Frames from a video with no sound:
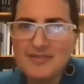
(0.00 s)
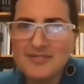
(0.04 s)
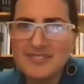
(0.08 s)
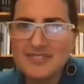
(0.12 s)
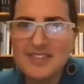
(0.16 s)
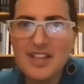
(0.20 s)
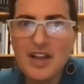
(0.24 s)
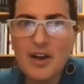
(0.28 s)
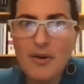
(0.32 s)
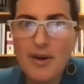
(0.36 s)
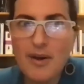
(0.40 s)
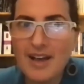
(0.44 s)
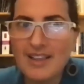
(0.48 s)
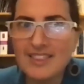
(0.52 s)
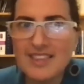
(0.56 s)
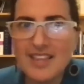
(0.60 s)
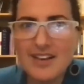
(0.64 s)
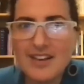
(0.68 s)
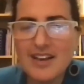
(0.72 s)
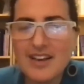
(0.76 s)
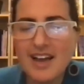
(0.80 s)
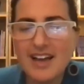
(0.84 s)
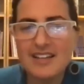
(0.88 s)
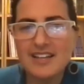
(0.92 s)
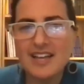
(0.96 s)
no,
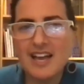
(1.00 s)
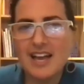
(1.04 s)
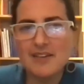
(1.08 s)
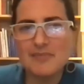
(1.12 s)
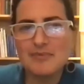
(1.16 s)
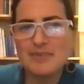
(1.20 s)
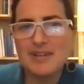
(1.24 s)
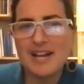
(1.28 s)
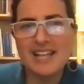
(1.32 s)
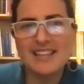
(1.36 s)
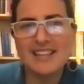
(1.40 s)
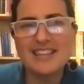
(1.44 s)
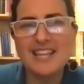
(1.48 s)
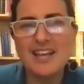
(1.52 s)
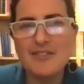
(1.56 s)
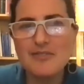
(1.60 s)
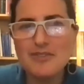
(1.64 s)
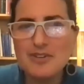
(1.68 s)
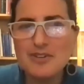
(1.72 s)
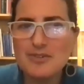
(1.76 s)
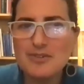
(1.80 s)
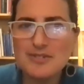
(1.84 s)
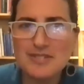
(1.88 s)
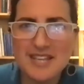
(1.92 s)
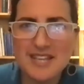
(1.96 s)
I mean, I love what
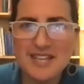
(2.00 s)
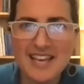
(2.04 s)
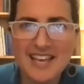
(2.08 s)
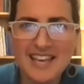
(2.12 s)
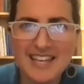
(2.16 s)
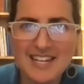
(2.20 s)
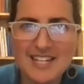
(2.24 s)
you're saying,